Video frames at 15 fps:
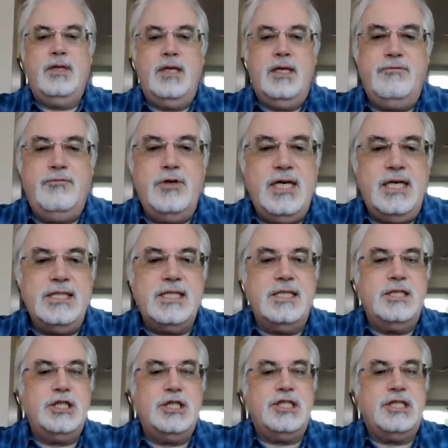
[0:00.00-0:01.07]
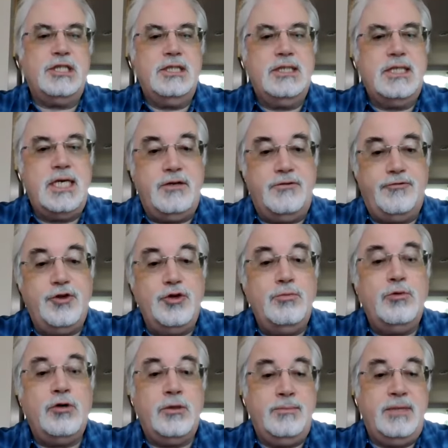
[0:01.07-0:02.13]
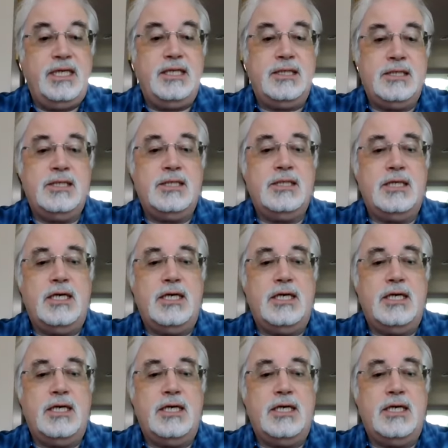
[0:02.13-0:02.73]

if you guys can just take a few more minutes,